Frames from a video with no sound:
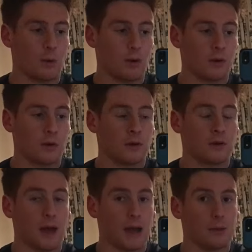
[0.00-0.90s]
an hour,
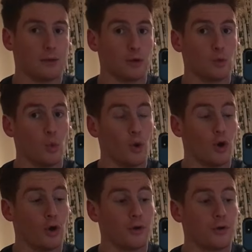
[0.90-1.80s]
I will do
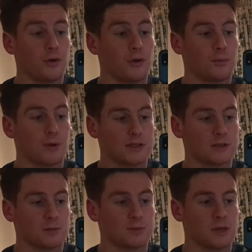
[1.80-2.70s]
one hundred
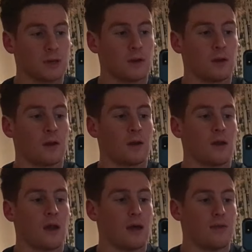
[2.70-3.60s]
press-ups,
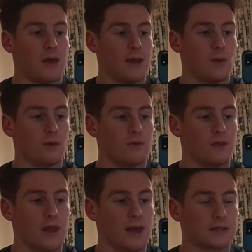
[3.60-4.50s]
and then
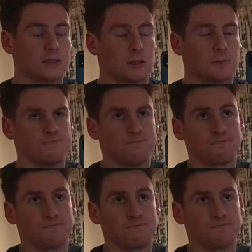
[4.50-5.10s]
over the next